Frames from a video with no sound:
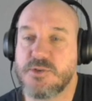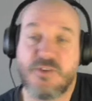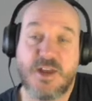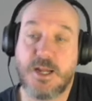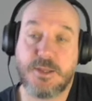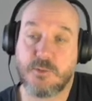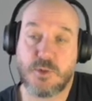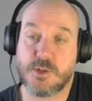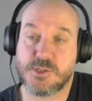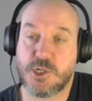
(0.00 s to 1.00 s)
of anything,
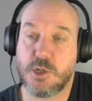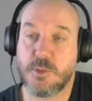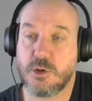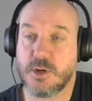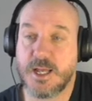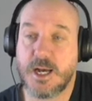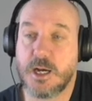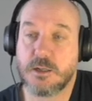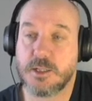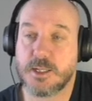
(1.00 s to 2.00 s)
whether it's a human or a
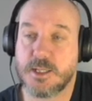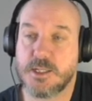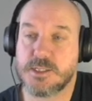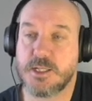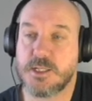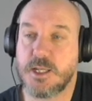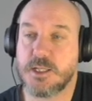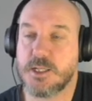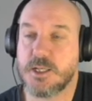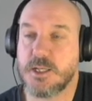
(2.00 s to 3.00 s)
car, like it is
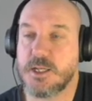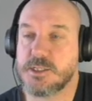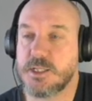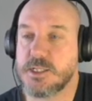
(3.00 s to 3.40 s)
in this